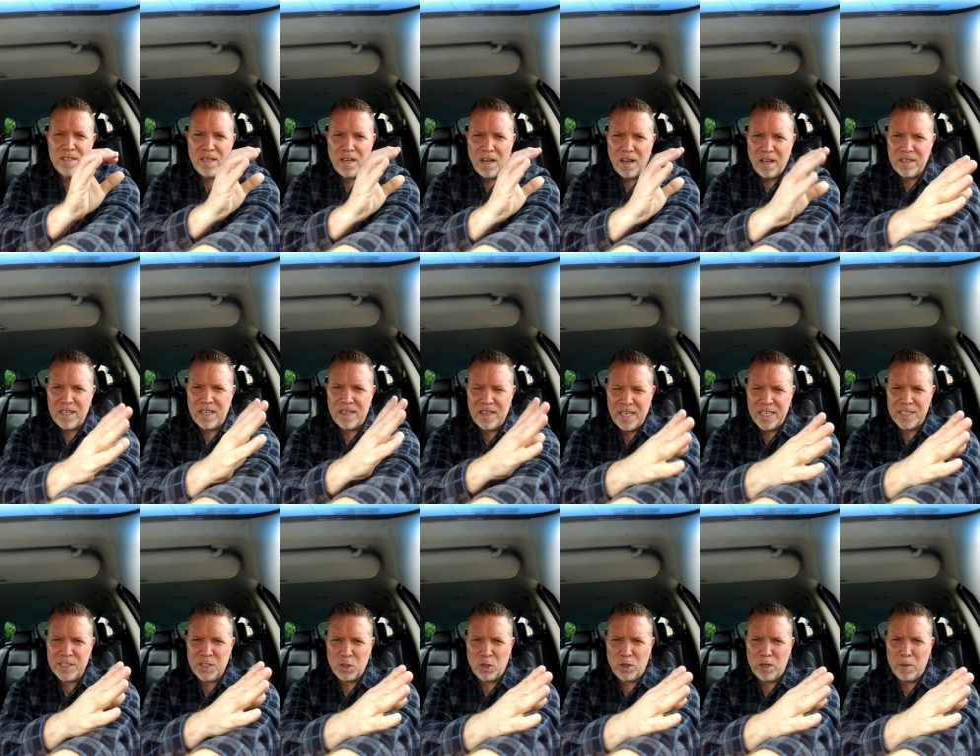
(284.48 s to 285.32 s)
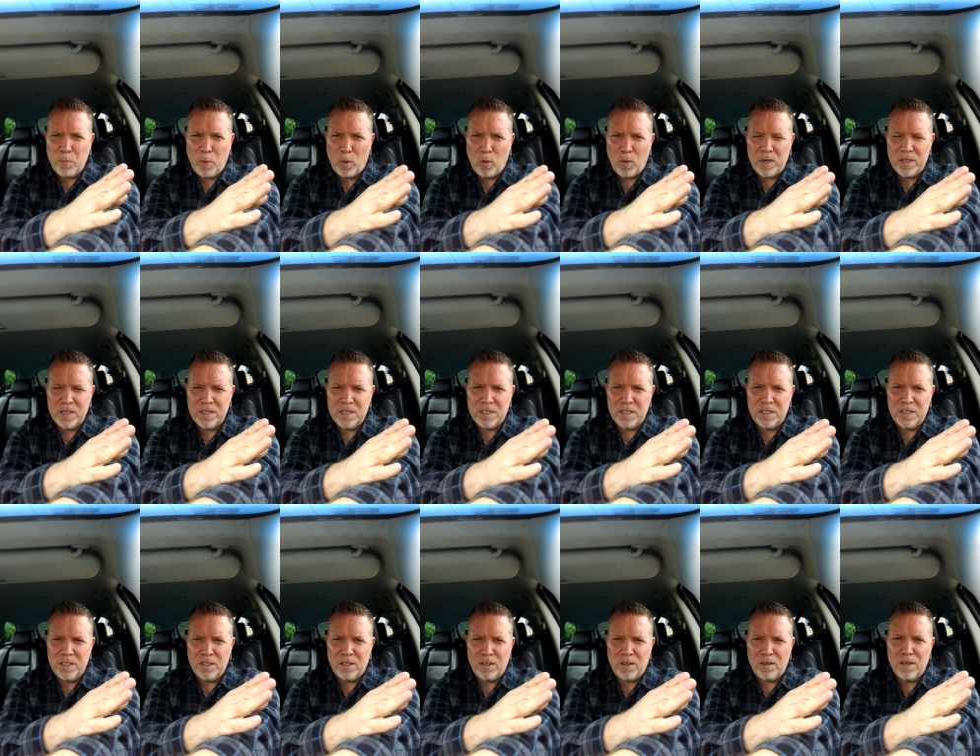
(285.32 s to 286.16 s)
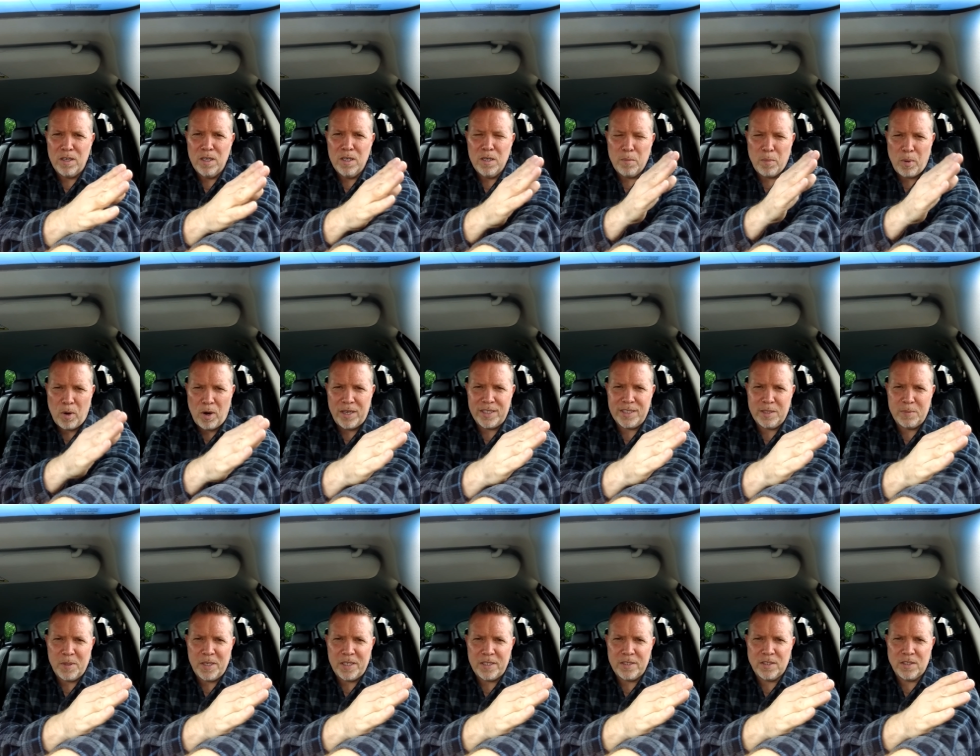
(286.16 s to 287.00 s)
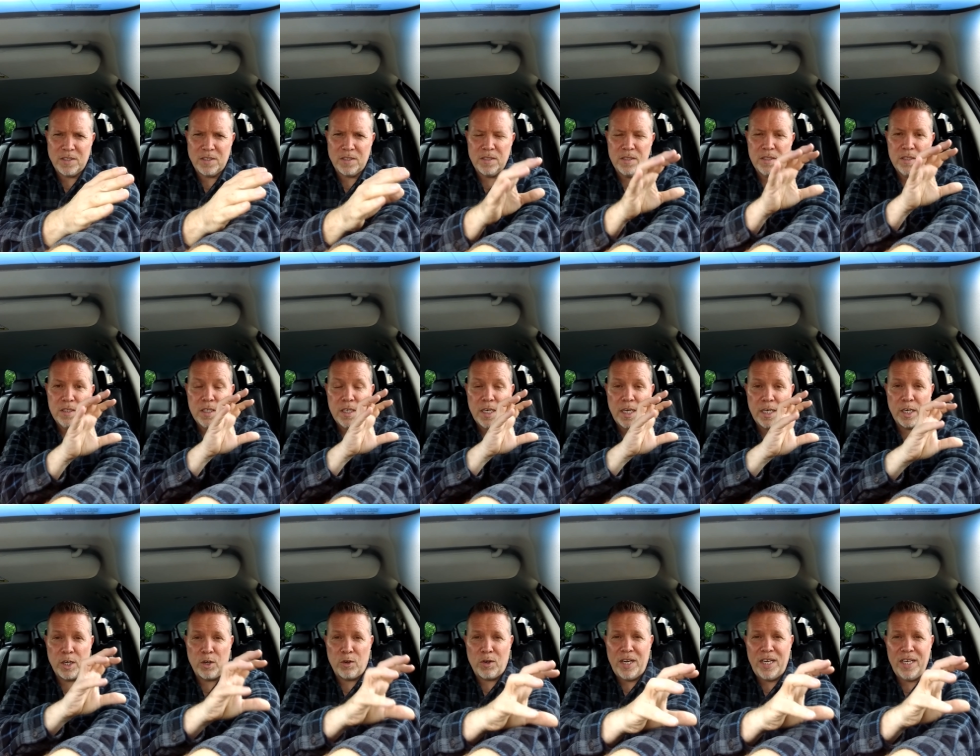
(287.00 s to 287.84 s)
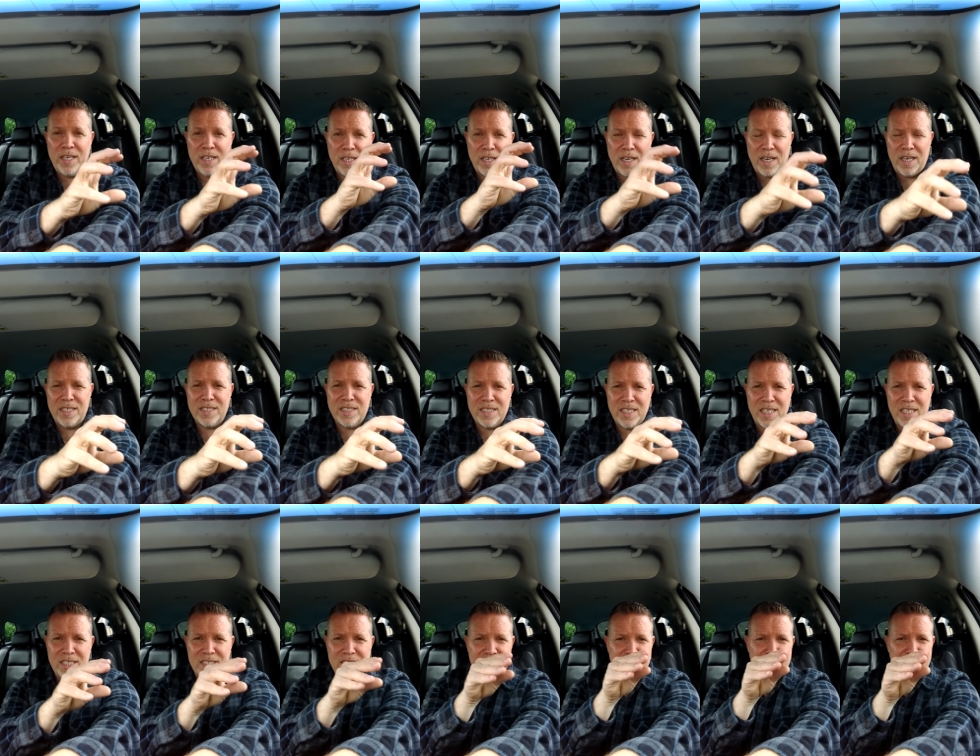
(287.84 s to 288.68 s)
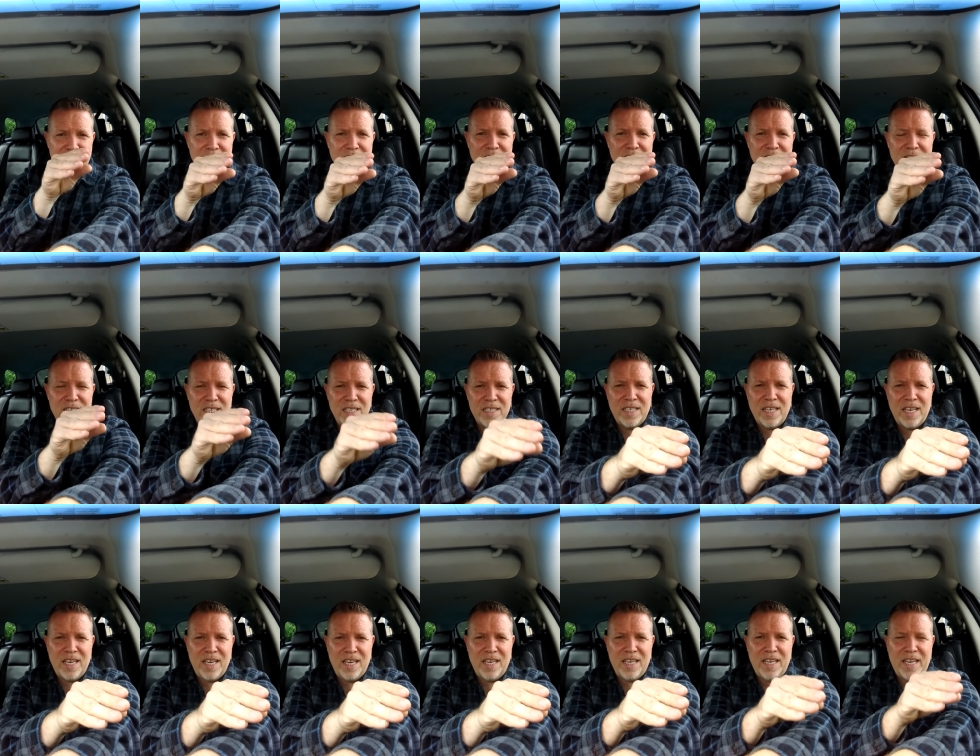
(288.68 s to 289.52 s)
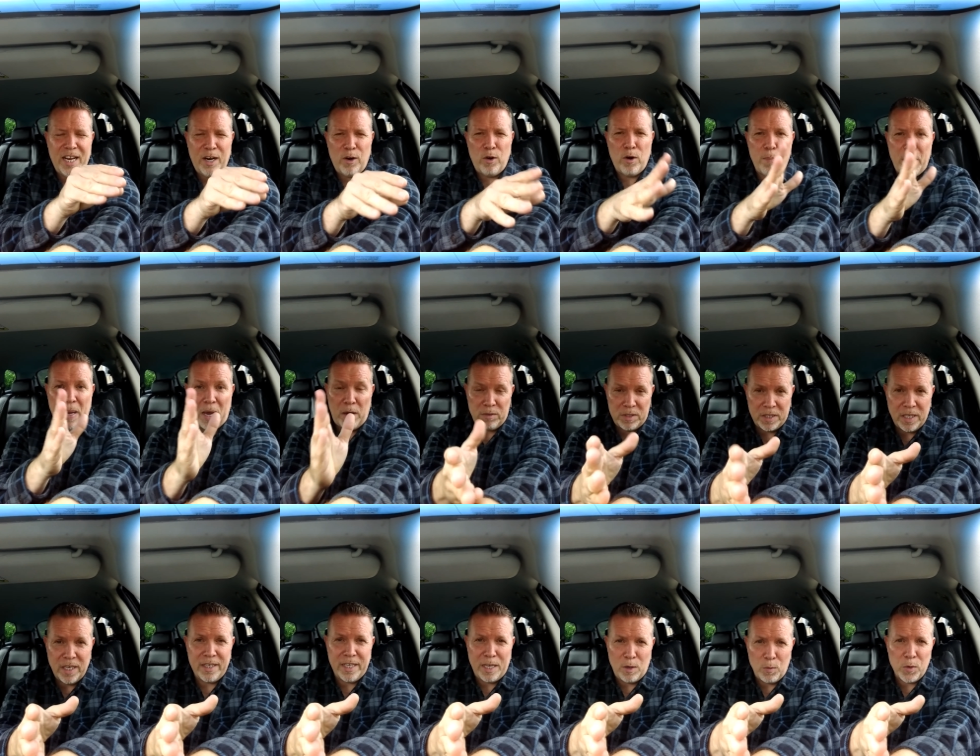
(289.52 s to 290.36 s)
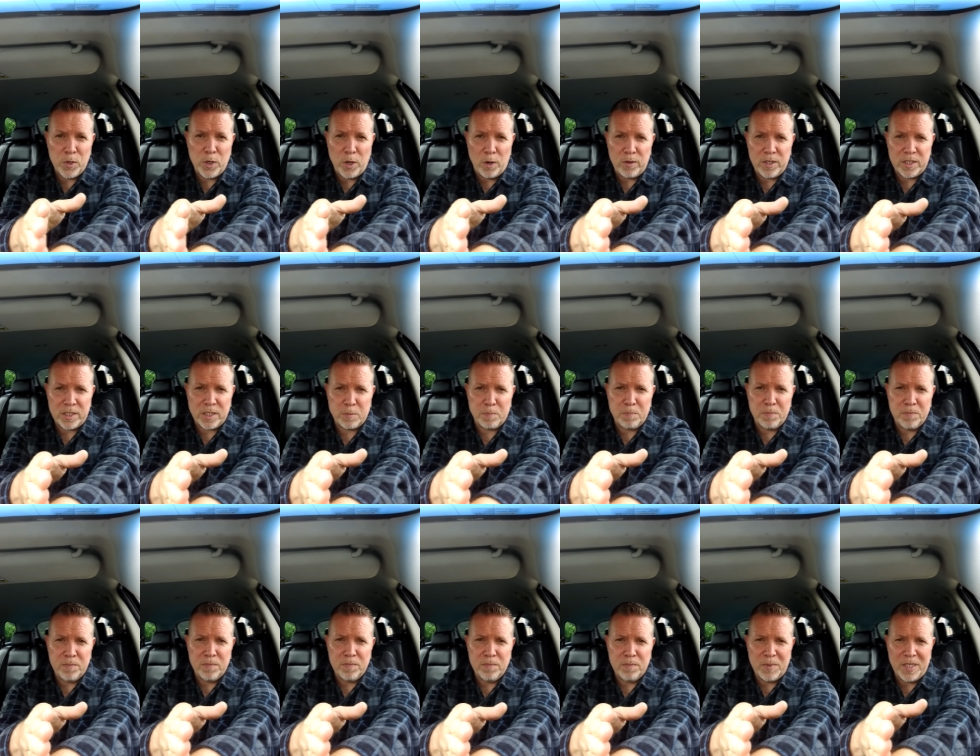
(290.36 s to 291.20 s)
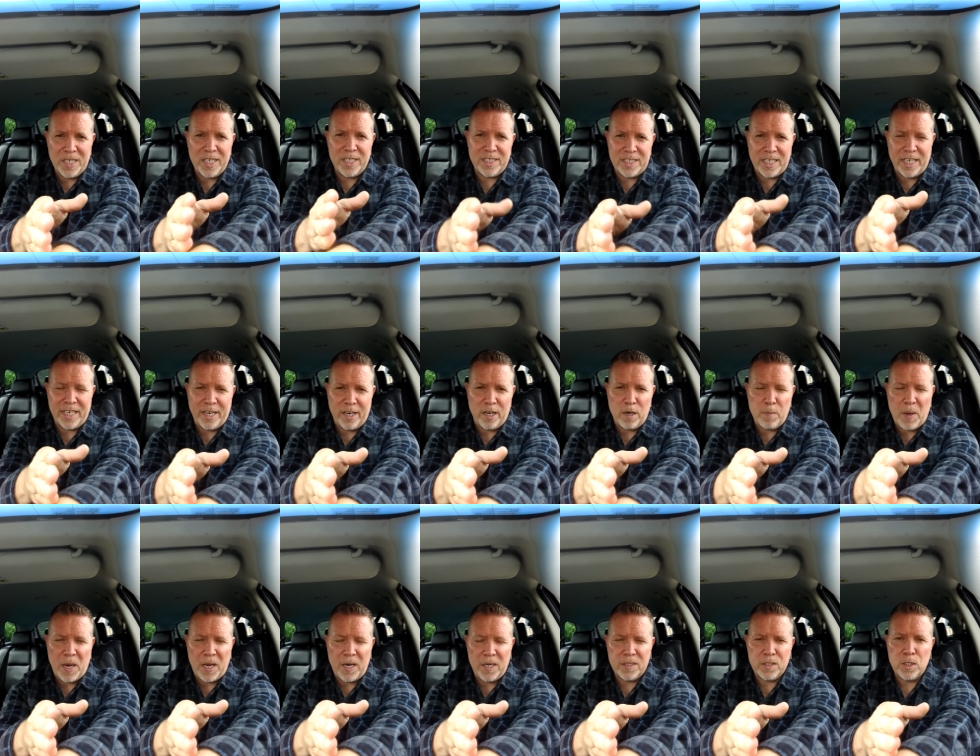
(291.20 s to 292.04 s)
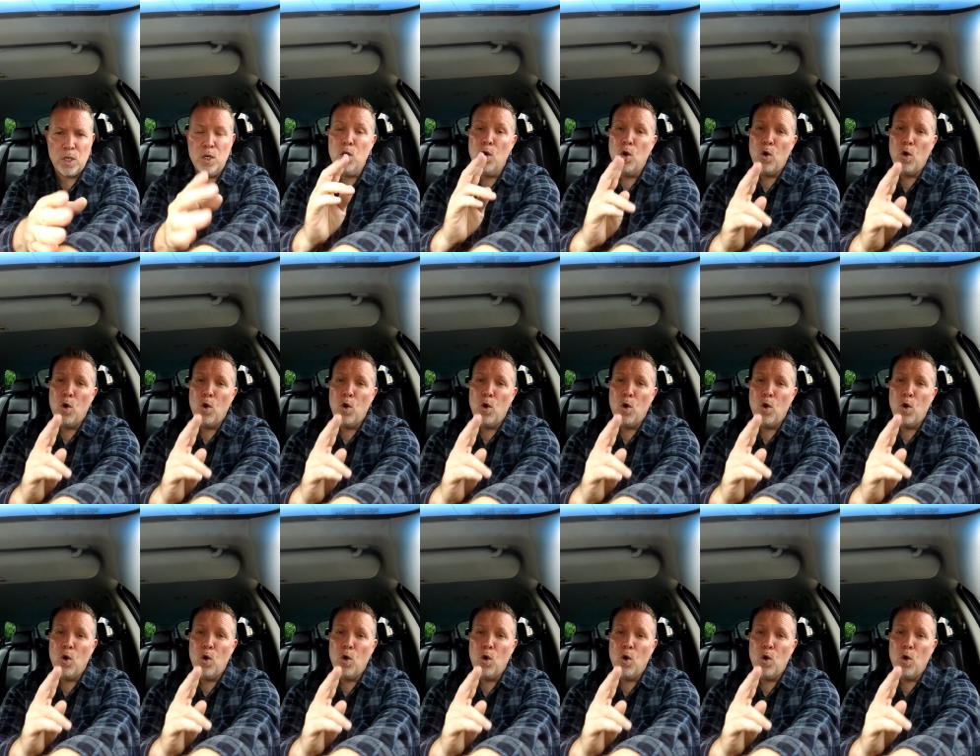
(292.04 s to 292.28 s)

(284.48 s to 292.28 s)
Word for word: on the things that are important to your prospects and create content that they care about and they will notice because they care about it.